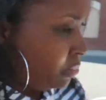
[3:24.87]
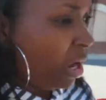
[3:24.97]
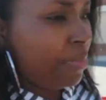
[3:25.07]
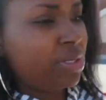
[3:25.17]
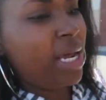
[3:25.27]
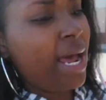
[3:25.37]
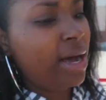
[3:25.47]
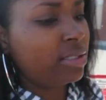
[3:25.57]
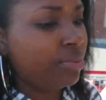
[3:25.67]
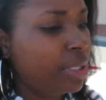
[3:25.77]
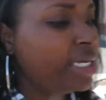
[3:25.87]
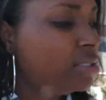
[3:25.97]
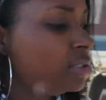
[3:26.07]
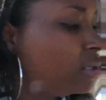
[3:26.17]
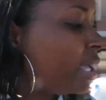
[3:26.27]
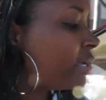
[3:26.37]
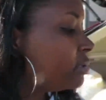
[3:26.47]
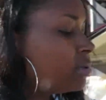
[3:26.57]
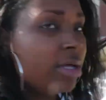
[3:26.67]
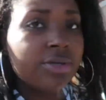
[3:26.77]
paper towels and plates, you know, like
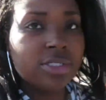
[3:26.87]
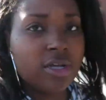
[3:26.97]
other